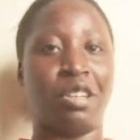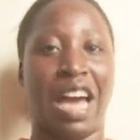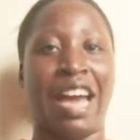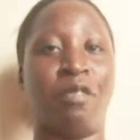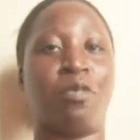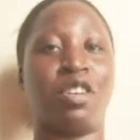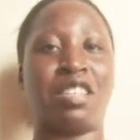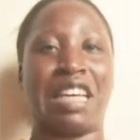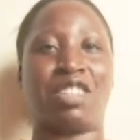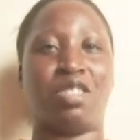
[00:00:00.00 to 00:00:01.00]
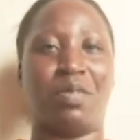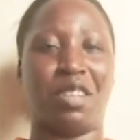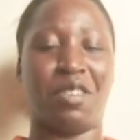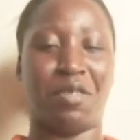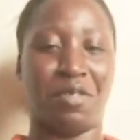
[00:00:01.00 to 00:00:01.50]
I was
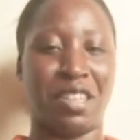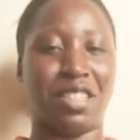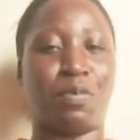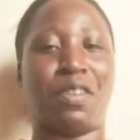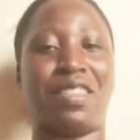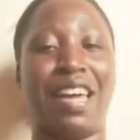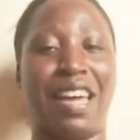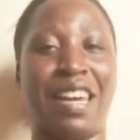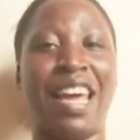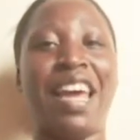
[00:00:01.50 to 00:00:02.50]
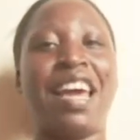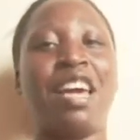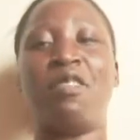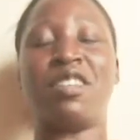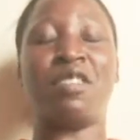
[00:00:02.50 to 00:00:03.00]
extremely convinced. But then
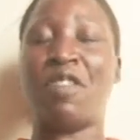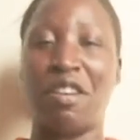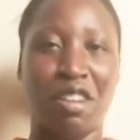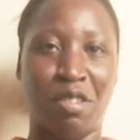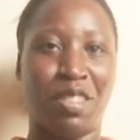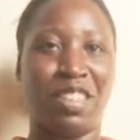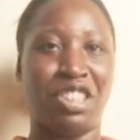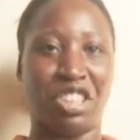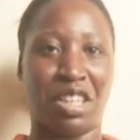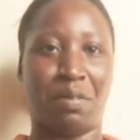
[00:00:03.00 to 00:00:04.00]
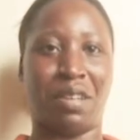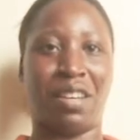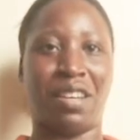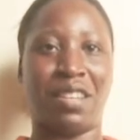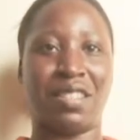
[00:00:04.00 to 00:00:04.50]
it was a very lonely journey,
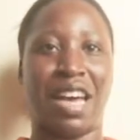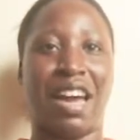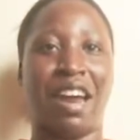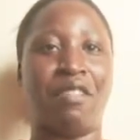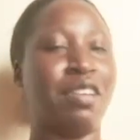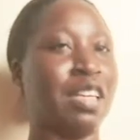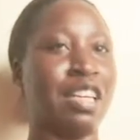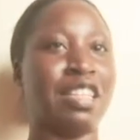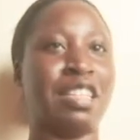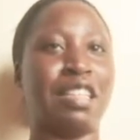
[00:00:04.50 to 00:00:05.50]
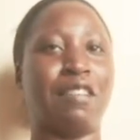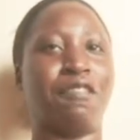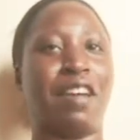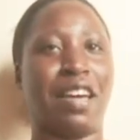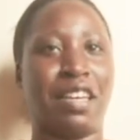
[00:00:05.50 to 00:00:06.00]
because I really
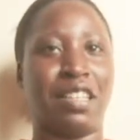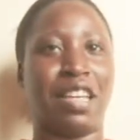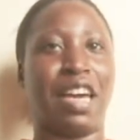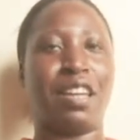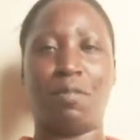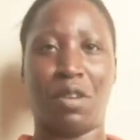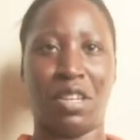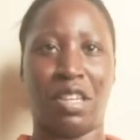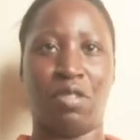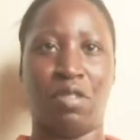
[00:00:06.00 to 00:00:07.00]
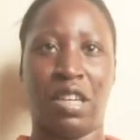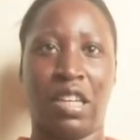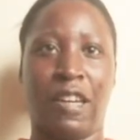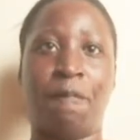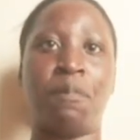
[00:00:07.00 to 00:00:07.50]
didn't find anybody
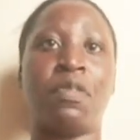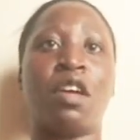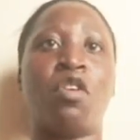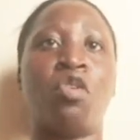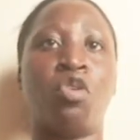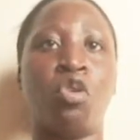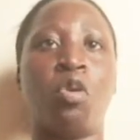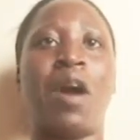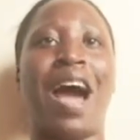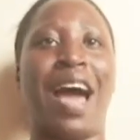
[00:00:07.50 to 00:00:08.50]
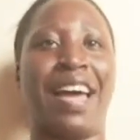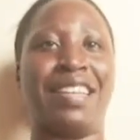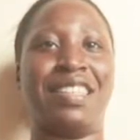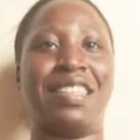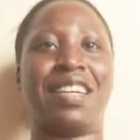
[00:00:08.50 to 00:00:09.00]
really who
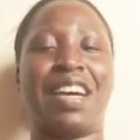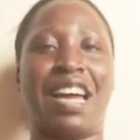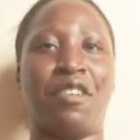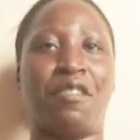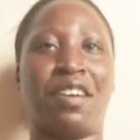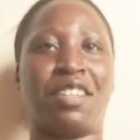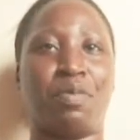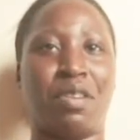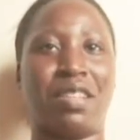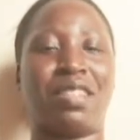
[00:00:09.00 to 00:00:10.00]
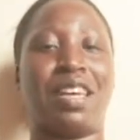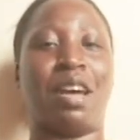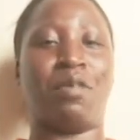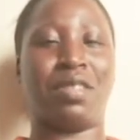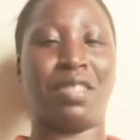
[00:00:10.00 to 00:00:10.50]
had the kind of experience that
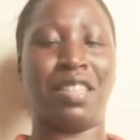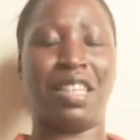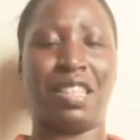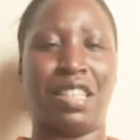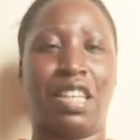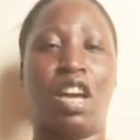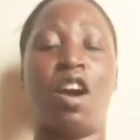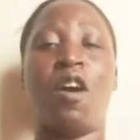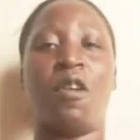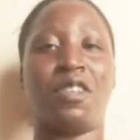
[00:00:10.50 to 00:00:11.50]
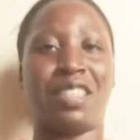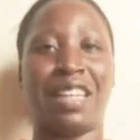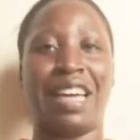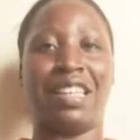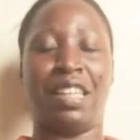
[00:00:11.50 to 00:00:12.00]
I was needing
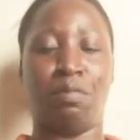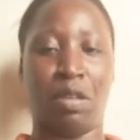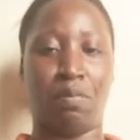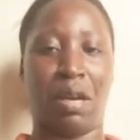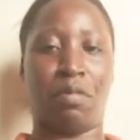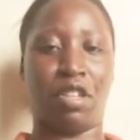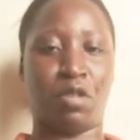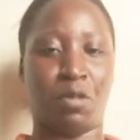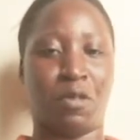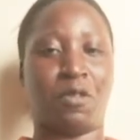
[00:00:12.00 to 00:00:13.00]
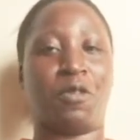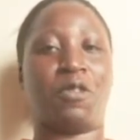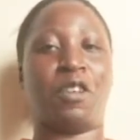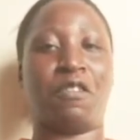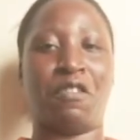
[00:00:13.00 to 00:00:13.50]
until I did meet my mentor
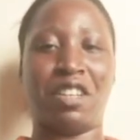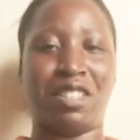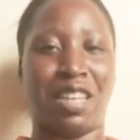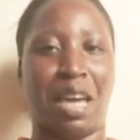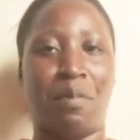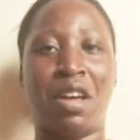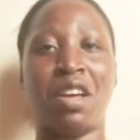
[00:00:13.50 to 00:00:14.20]
for the first time.